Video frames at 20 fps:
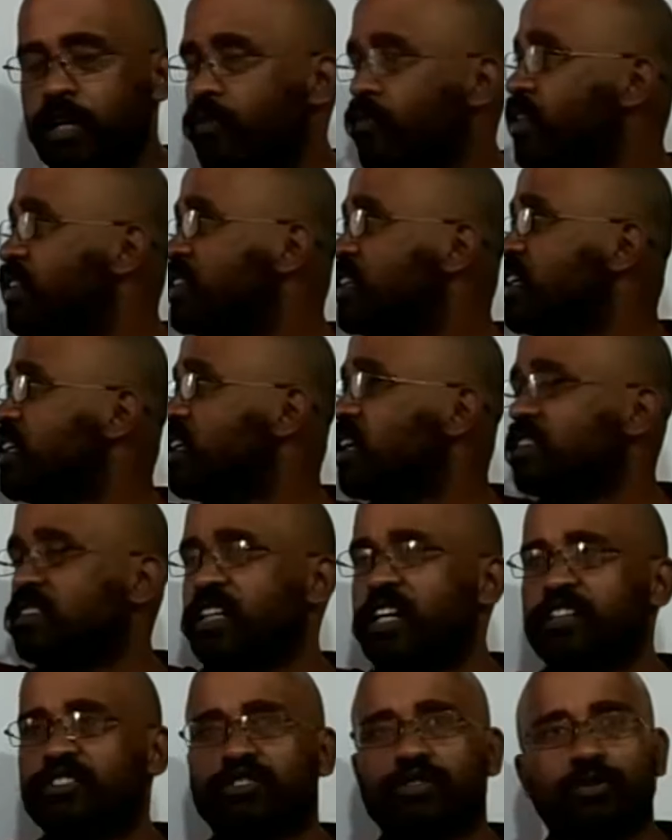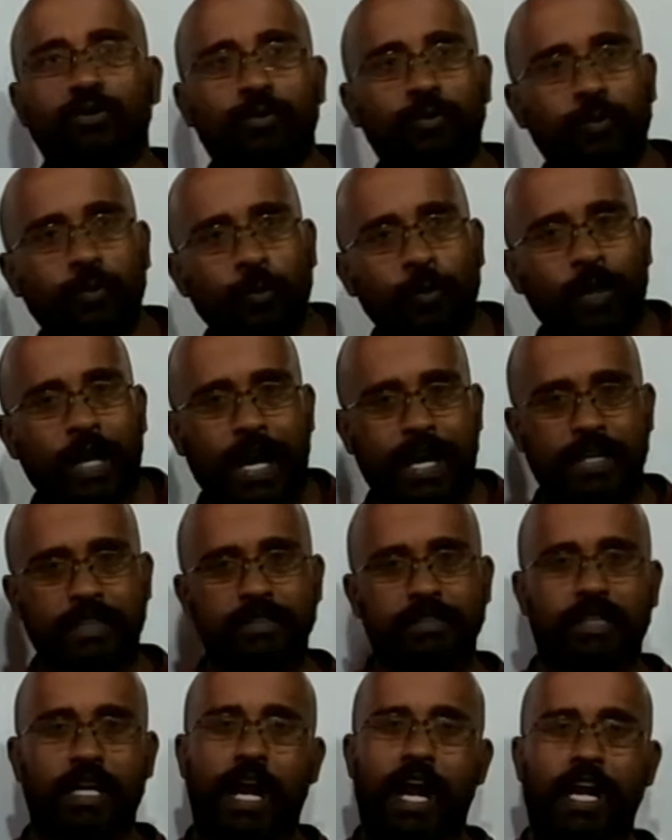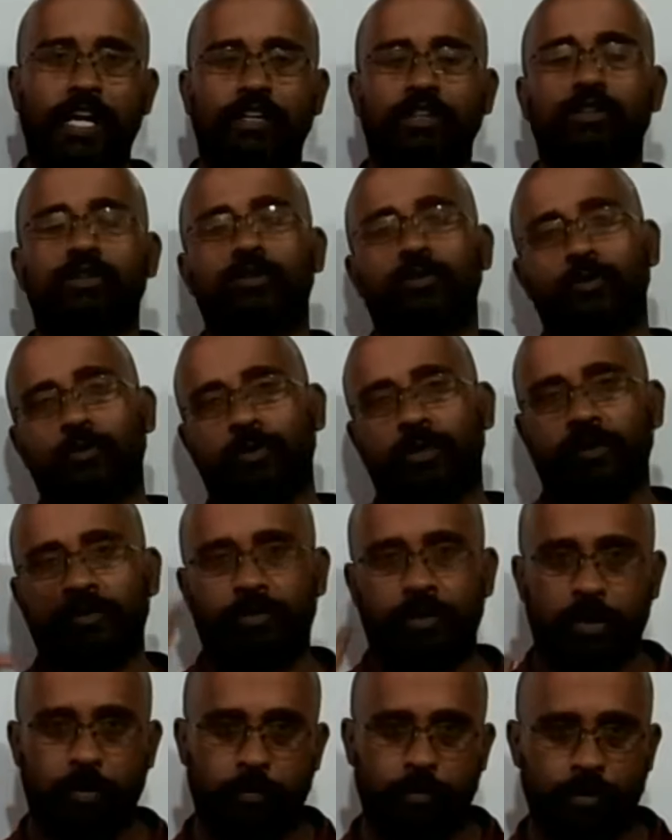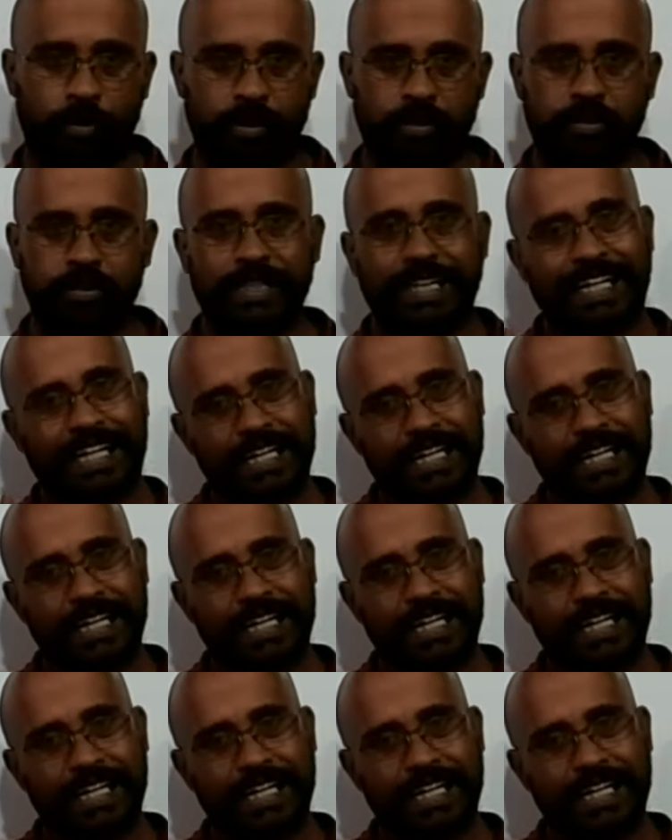which intersects two lines at two different points.